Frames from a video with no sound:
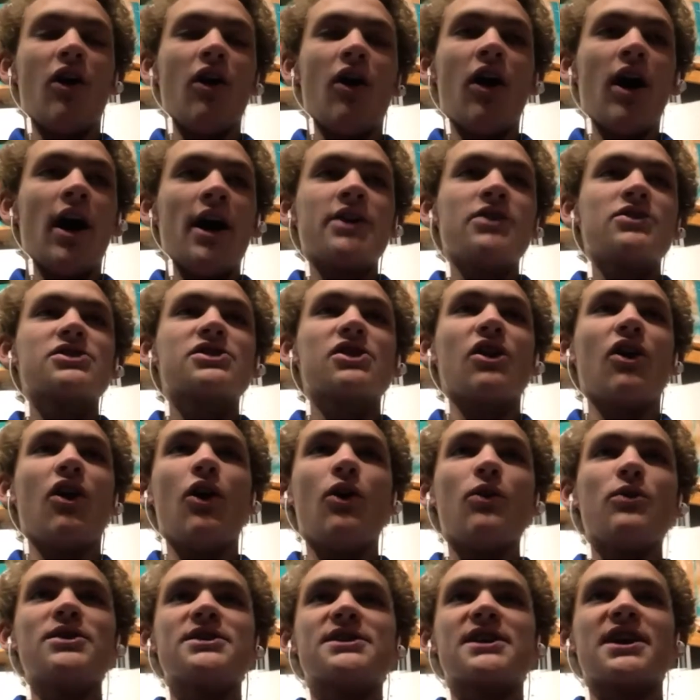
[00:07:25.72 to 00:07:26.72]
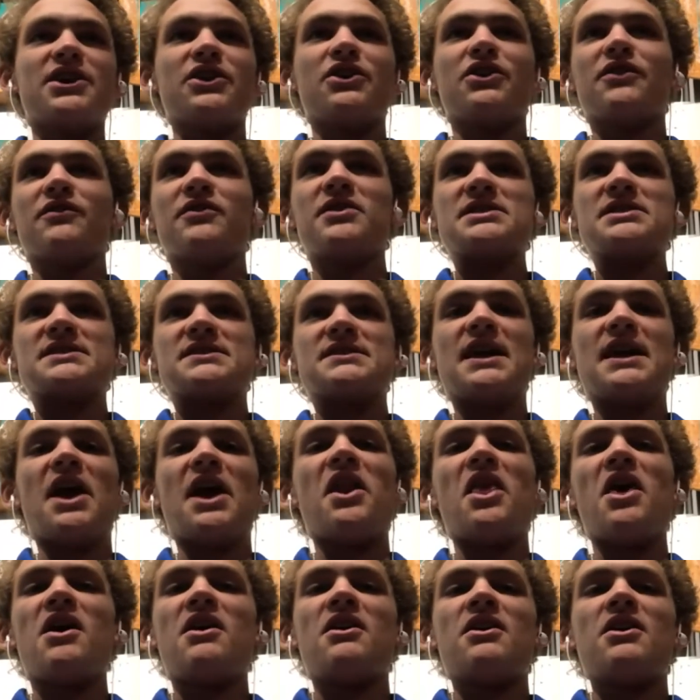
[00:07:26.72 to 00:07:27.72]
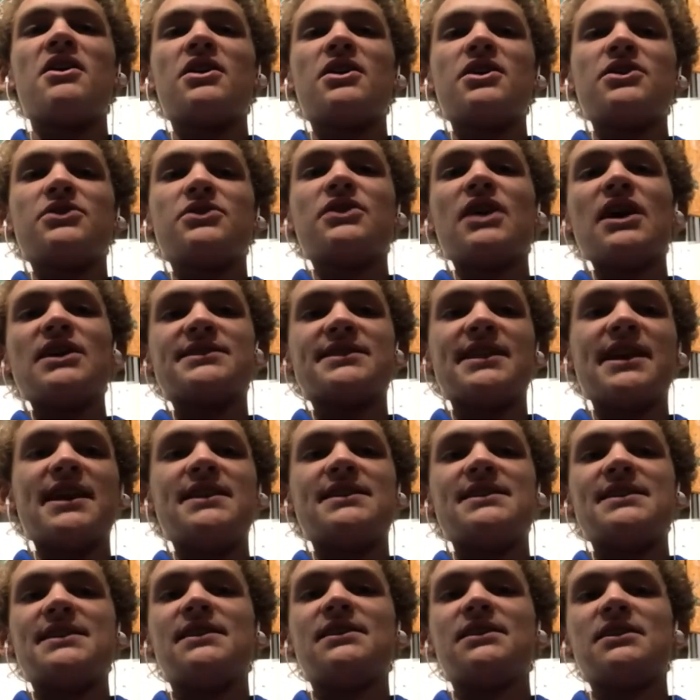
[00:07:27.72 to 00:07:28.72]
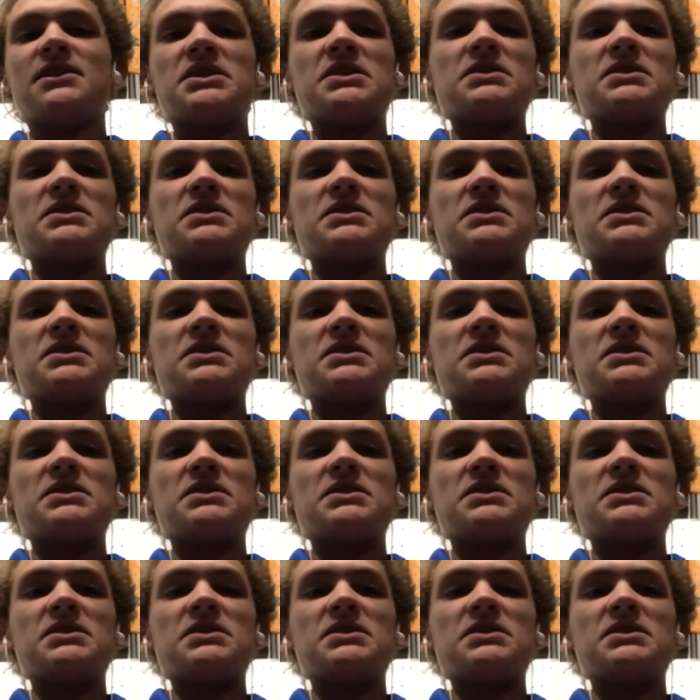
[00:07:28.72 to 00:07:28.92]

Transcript: I used to always get nervous. And then 2018,